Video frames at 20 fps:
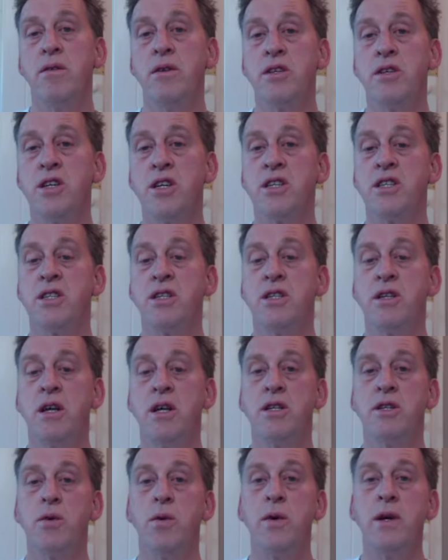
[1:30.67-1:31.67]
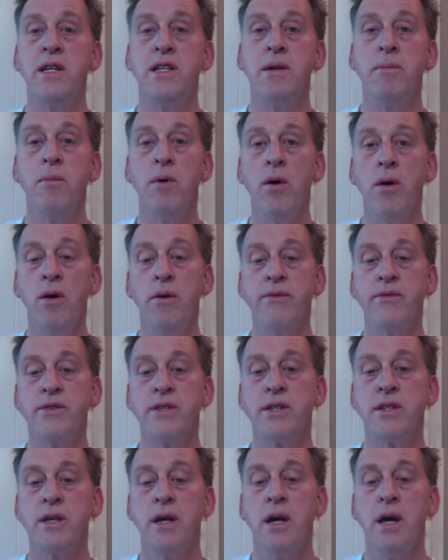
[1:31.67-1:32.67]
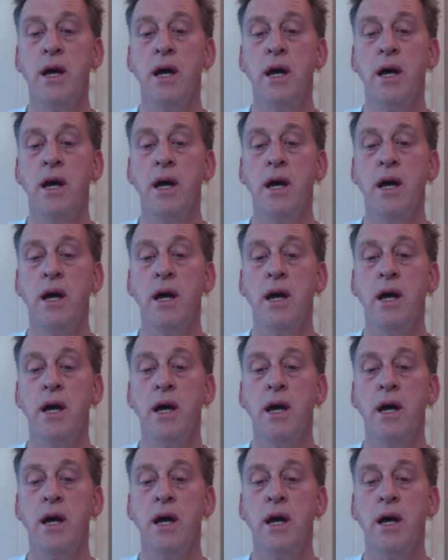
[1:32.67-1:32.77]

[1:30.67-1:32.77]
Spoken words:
just 20 moves.